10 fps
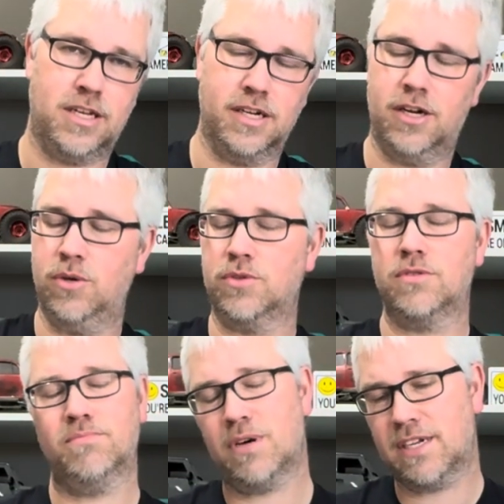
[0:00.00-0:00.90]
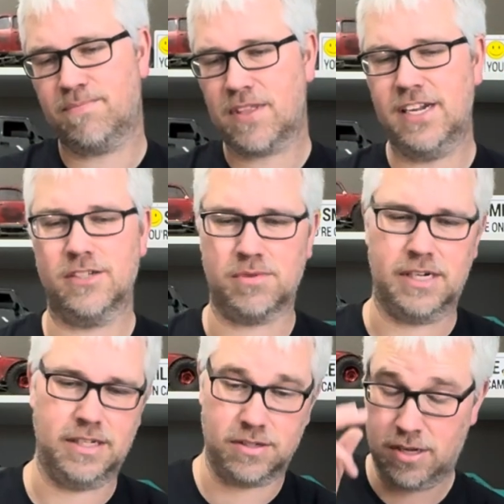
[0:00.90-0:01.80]
cut holes, but it is what it
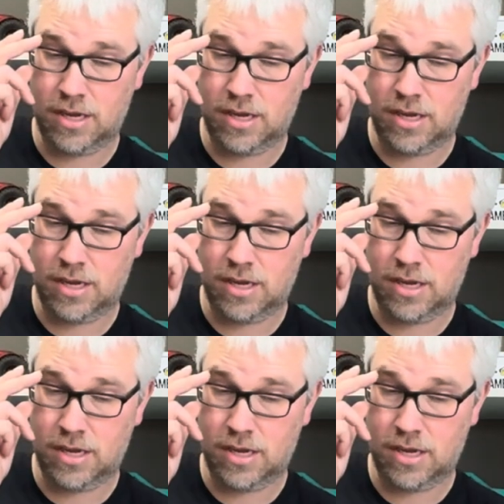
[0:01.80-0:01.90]
is.